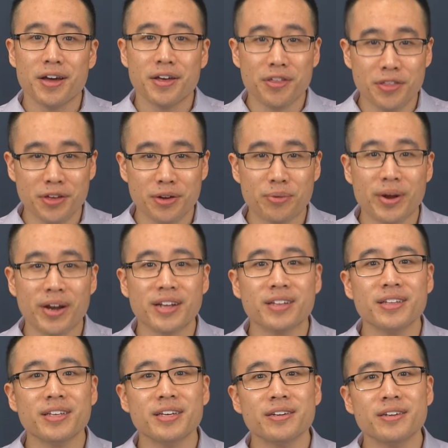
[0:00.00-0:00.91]

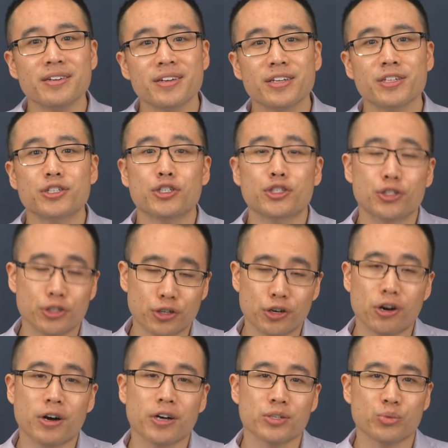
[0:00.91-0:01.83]
Theoretically, it should
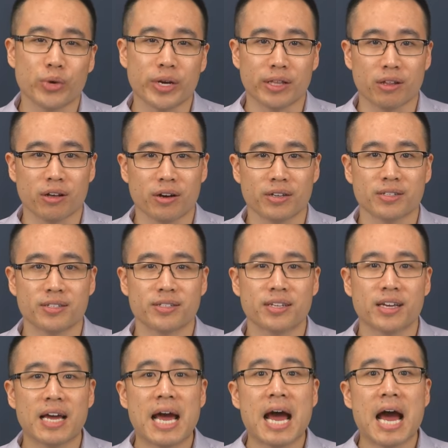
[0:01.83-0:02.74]
cause weight
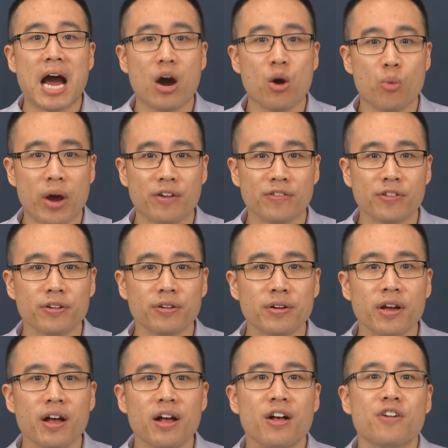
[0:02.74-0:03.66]
loss.
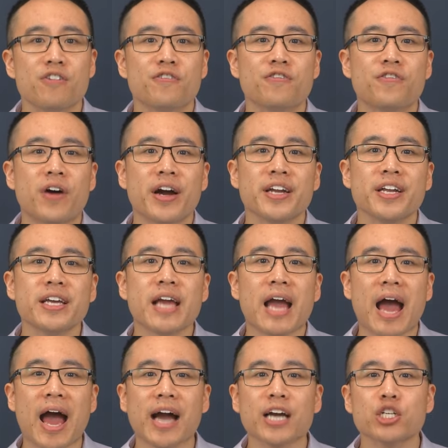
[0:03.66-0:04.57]
However,
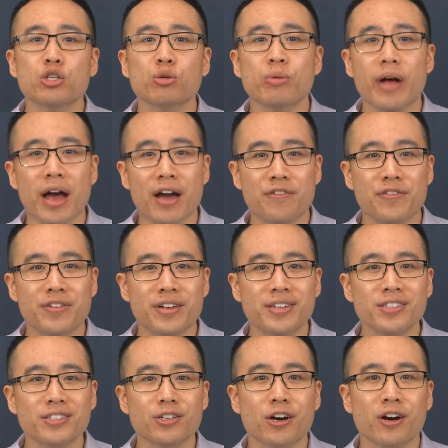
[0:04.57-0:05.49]
finding actual
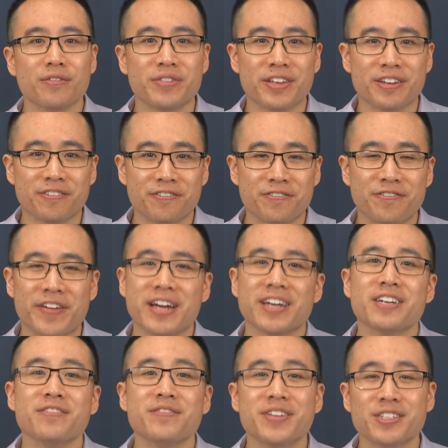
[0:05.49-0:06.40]
evidence of the
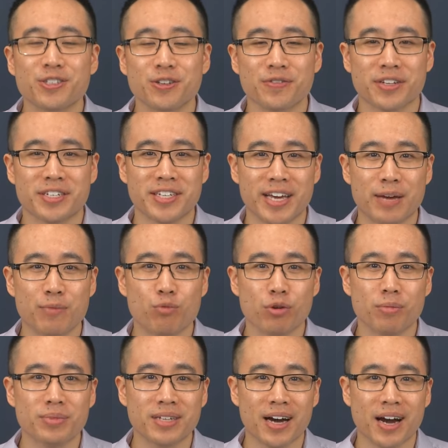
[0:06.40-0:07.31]
effectiveness of the
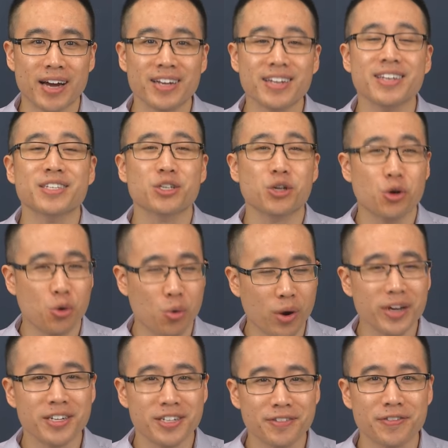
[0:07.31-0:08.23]
tapeworm diet is
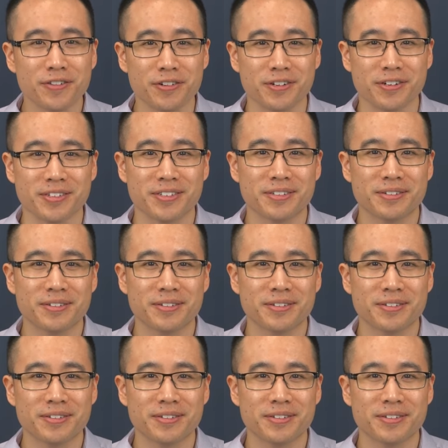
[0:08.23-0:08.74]
quite difficult.